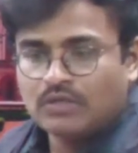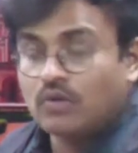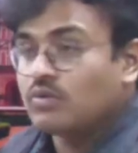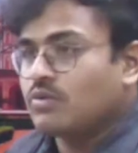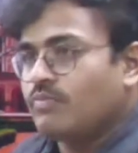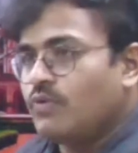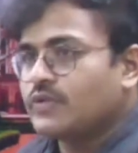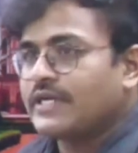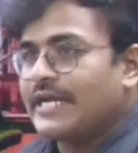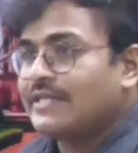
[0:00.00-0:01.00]
Oh,
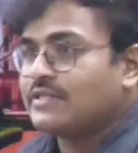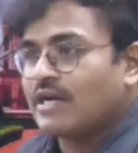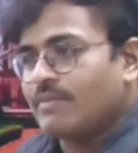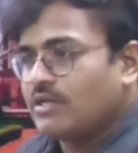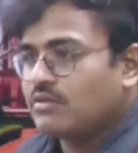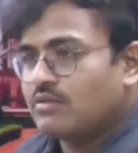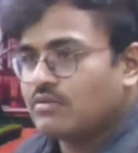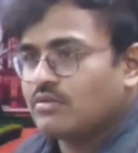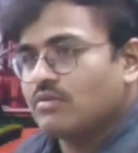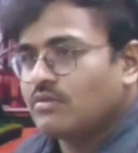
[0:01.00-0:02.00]
music, dance, drama.
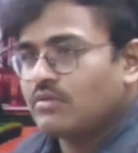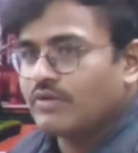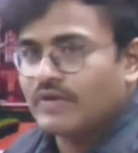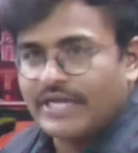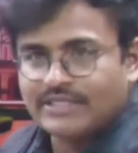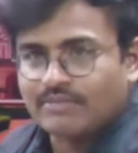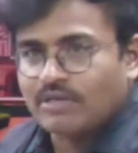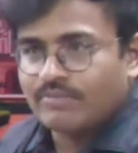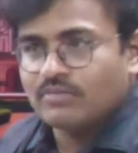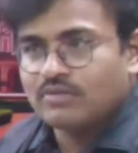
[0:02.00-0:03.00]
It will take some
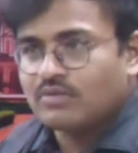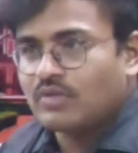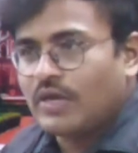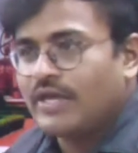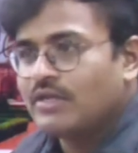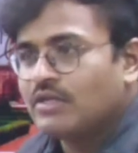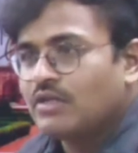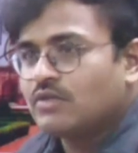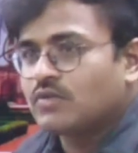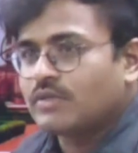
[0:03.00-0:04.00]
time. Okay,
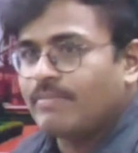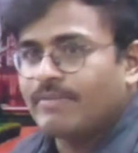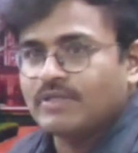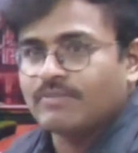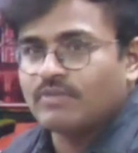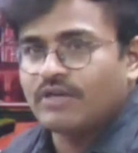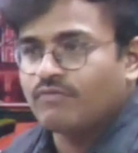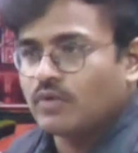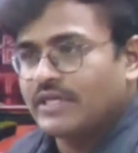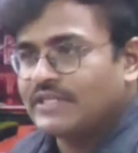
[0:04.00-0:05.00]
so maybe some
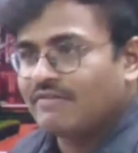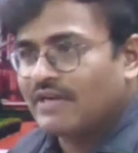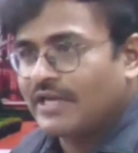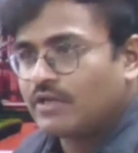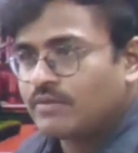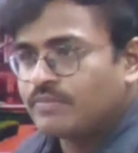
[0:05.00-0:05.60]
3-4 days it will take.